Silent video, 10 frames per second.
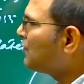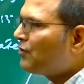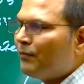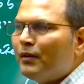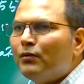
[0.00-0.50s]

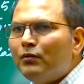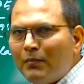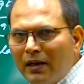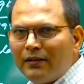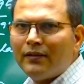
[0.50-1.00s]
of Hindu
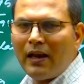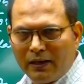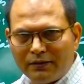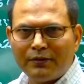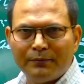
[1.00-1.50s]
Marriage
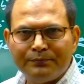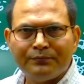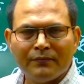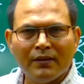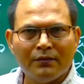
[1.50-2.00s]
Act.
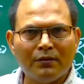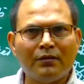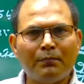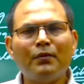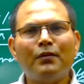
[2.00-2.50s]
So
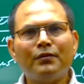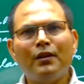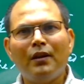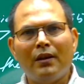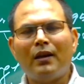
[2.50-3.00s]
suppose
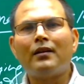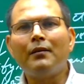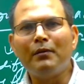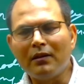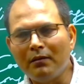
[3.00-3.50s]
a
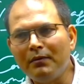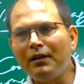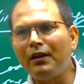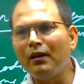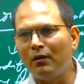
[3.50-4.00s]
tribal
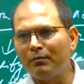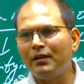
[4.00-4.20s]
community of the